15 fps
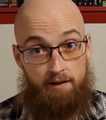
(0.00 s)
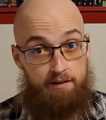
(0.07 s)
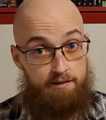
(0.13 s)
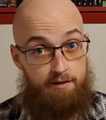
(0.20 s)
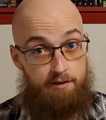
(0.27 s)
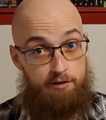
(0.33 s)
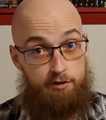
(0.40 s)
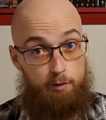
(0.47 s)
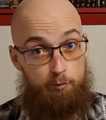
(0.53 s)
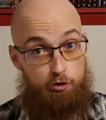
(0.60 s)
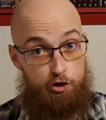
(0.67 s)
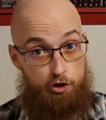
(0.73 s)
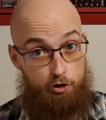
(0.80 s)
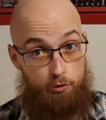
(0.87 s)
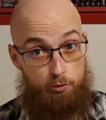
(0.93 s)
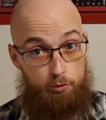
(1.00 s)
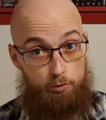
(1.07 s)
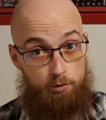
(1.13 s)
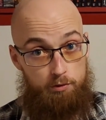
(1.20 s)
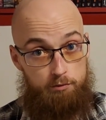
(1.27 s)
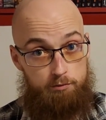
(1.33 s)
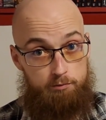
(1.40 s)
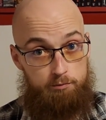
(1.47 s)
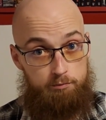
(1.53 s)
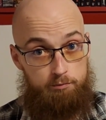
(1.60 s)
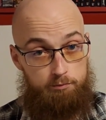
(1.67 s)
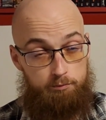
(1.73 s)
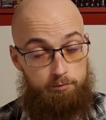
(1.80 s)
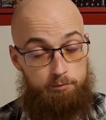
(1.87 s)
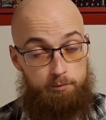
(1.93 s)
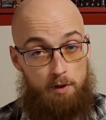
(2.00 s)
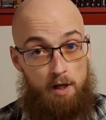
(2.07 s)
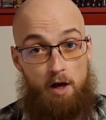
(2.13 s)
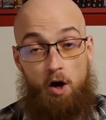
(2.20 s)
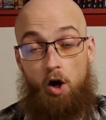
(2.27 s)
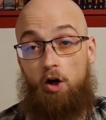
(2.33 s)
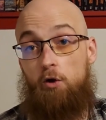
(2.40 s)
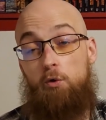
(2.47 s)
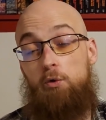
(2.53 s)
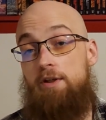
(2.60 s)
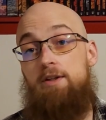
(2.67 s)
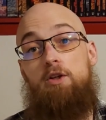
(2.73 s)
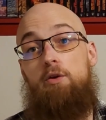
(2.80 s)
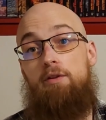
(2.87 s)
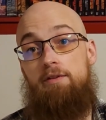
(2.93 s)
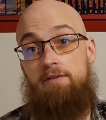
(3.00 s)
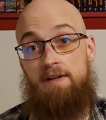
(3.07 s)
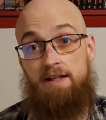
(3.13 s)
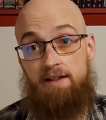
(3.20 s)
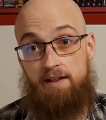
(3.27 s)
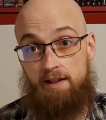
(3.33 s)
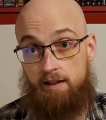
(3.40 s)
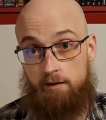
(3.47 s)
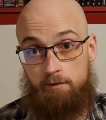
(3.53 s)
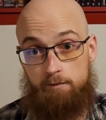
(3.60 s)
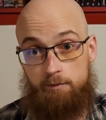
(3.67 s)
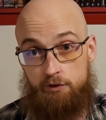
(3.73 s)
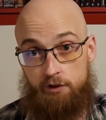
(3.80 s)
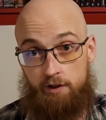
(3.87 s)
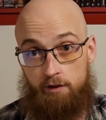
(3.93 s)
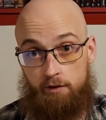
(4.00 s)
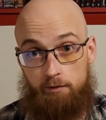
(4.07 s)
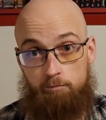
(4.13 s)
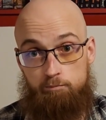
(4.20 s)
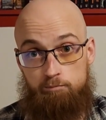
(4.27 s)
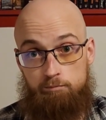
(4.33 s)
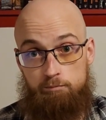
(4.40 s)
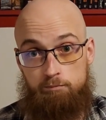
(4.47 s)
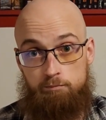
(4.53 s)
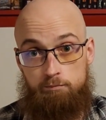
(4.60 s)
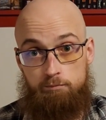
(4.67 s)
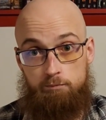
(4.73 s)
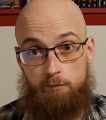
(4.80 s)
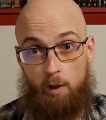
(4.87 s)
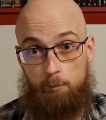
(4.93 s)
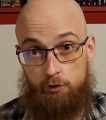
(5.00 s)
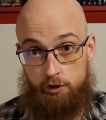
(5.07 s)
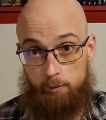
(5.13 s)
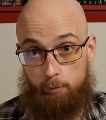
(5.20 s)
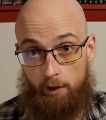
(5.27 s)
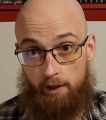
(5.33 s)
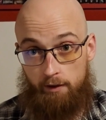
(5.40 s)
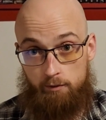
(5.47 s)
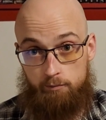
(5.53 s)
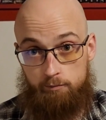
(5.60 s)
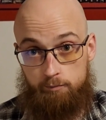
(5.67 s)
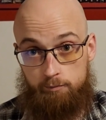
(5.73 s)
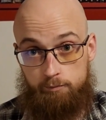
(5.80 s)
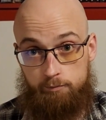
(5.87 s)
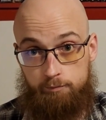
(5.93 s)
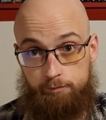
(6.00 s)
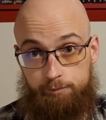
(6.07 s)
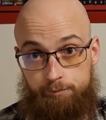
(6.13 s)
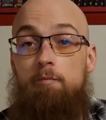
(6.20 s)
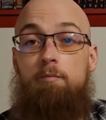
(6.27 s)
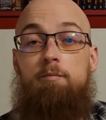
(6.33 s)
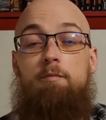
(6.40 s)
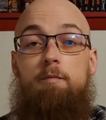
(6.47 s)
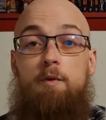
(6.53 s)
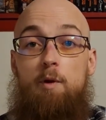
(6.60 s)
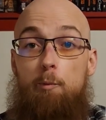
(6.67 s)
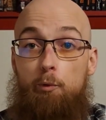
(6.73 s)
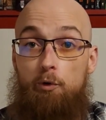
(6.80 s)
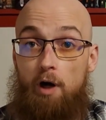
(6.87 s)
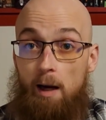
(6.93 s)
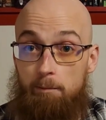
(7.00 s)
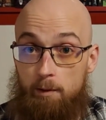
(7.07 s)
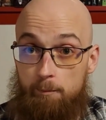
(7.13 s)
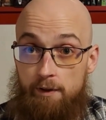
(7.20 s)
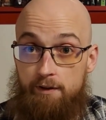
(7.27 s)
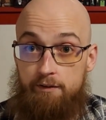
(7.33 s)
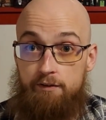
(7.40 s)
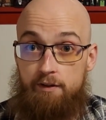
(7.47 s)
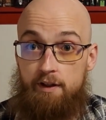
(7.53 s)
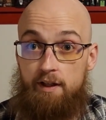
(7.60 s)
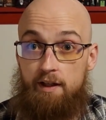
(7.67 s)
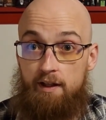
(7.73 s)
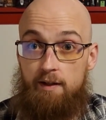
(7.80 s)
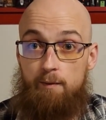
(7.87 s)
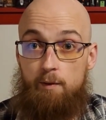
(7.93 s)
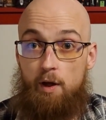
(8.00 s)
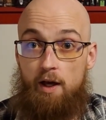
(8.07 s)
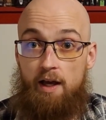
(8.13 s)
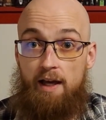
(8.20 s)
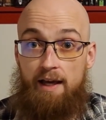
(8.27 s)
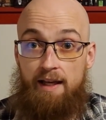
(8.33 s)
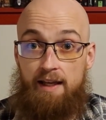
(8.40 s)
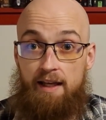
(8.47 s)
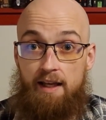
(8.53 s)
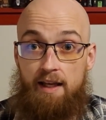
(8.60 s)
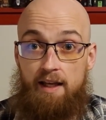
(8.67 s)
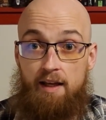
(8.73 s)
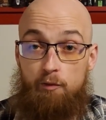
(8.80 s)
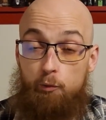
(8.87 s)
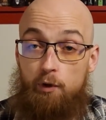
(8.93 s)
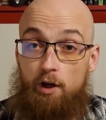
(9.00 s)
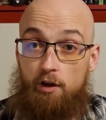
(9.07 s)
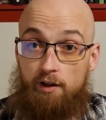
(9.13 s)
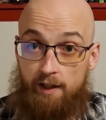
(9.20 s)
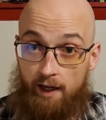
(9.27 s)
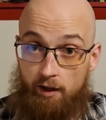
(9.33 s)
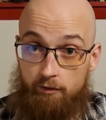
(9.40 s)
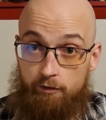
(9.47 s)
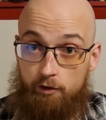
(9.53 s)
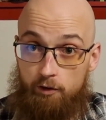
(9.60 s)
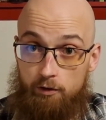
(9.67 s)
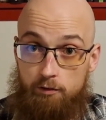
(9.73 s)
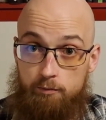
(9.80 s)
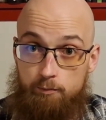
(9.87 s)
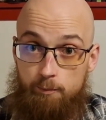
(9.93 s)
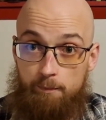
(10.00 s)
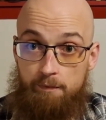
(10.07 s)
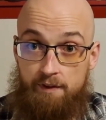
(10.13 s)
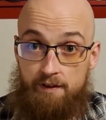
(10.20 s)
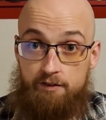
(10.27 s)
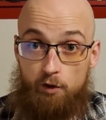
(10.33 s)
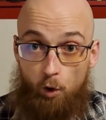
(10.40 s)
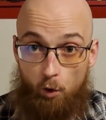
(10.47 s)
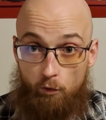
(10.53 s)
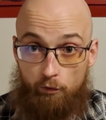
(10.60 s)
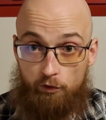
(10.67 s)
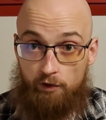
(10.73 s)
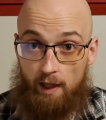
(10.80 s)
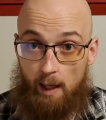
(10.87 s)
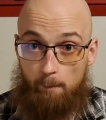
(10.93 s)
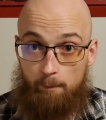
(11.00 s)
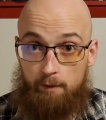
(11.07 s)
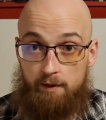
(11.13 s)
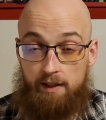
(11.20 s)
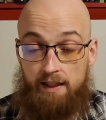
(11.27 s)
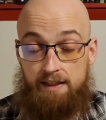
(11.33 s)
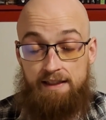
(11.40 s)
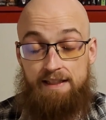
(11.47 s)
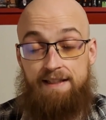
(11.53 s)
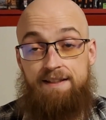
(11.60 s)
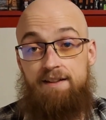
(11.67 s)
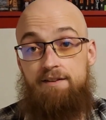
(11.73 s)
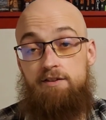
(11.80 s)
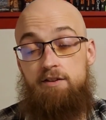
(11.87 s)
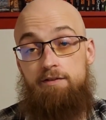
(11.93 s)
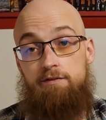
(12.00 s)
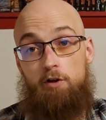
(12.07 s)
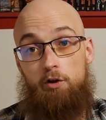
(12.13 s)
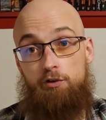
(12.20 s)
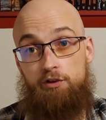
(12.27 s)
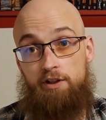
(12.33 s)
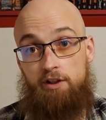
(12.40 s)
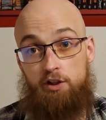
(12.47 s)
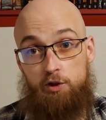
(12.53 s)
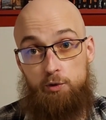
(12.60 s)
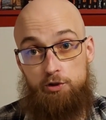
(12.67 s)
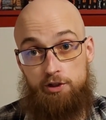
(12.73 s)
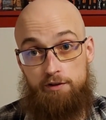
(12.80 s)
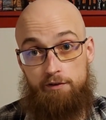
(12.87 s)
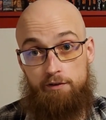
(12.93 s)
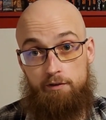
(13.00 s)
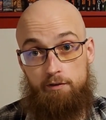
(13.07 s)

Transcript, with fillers: System two, our critical thinking skill, comes into play. The problem is, if we aren't careful, this overlap can lead us to false conclusions.